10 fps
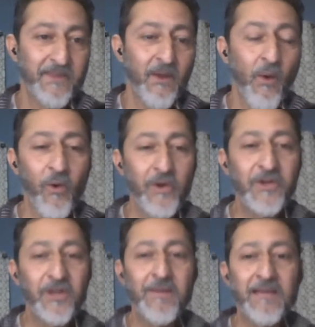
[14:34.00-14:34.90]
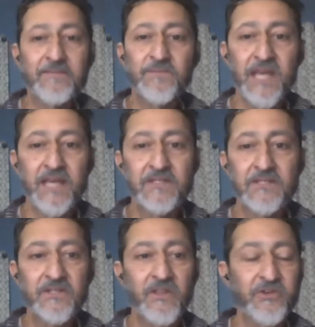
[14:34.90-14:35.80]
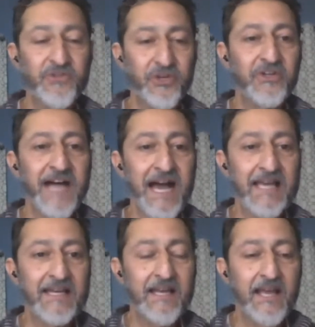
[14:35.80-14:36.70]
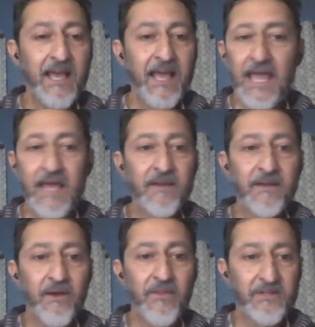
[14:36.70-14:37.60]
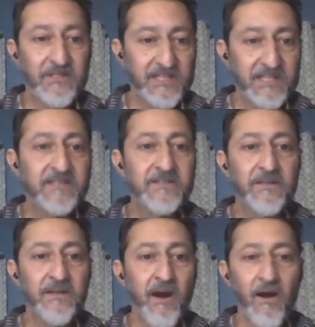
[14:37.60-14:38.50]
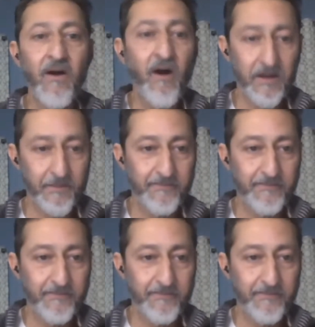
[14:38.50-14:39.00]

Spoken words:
Or you can make some changes to your diet, and the diseases are gone.